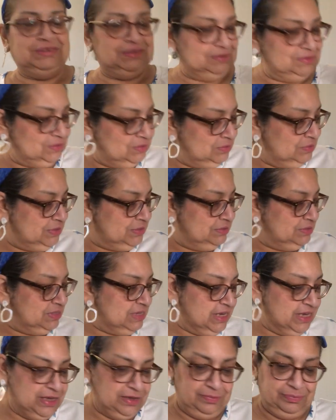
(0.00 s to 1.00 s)
So there's
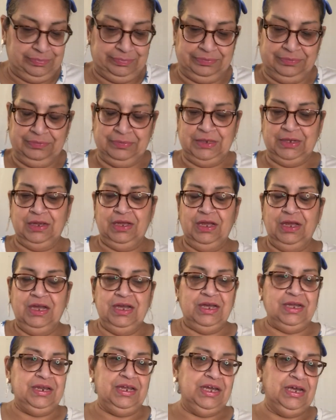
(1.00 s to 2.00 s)
that.
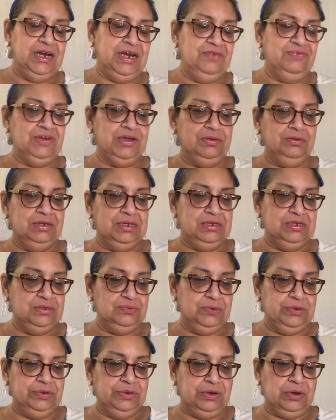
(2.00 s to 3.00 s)
And then I found this
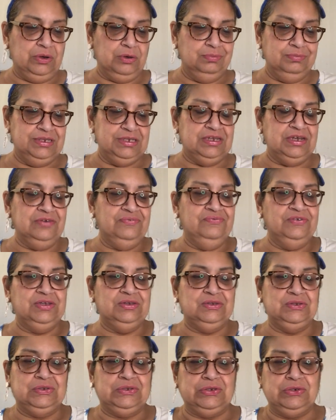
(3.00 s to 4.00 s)
where the home stuff
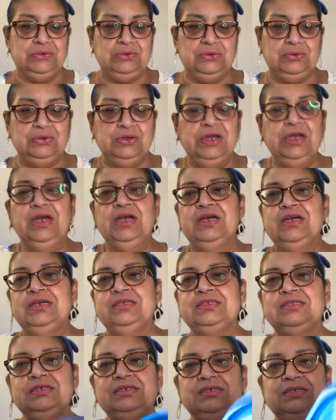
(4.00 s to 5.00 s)
is too.
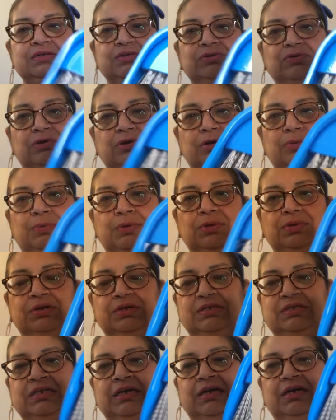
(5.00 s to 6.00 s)
Isn't this adorable?
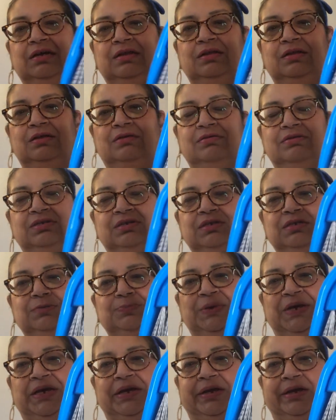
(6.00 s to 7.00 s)
It's like a little
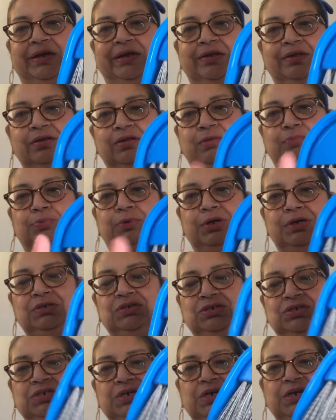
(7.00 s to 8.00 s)
dustpan and a little
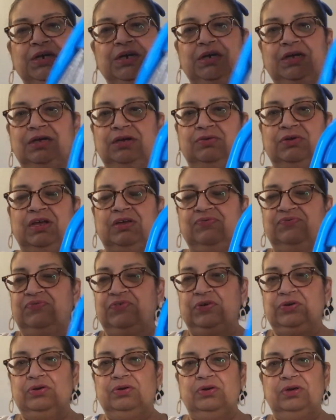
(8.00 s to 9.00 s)
brush. Great
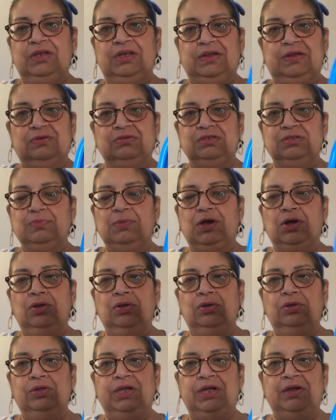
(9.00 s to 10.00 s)
for, you know,
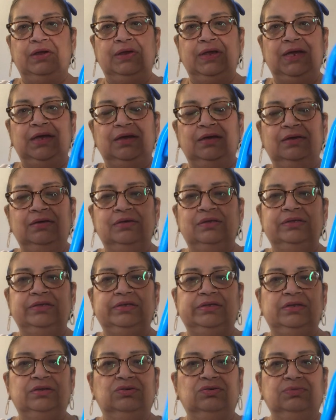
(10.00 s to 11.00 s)
small areas,
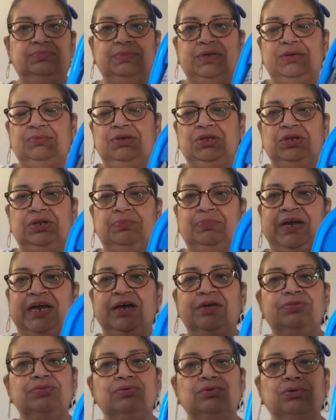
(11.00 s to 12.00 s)
you know, maybe in the
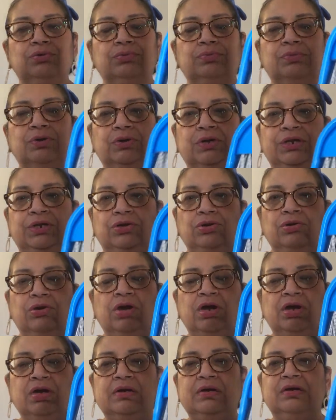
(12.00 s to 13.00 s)
bathroom or in your
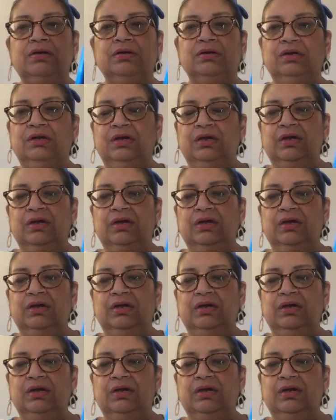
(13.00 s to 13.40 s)
car.